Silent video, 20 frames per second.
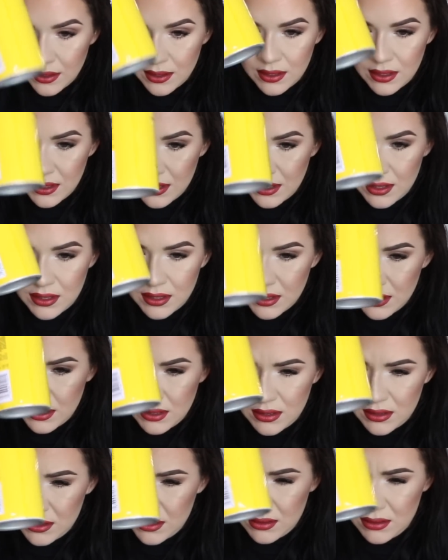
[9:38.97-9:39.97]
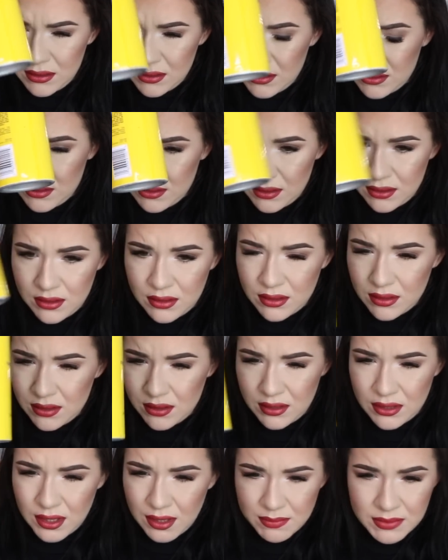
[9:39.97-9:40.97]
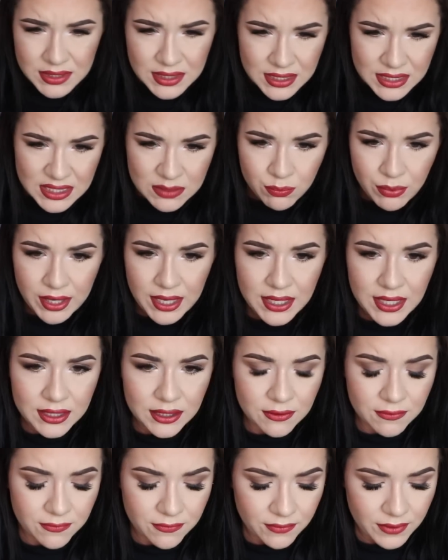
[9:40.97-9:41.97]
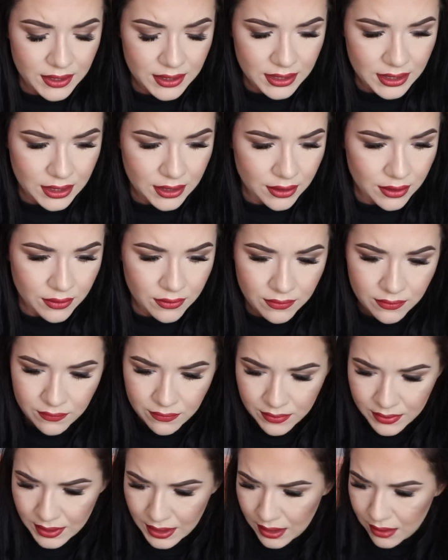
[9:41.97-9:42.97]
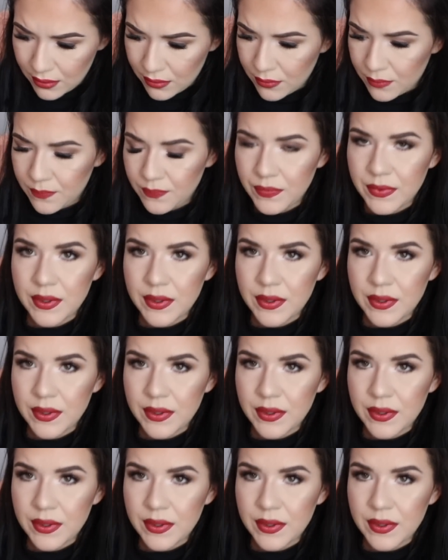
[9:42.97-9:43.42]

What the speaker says: I'm just going to spray it at the front here for now.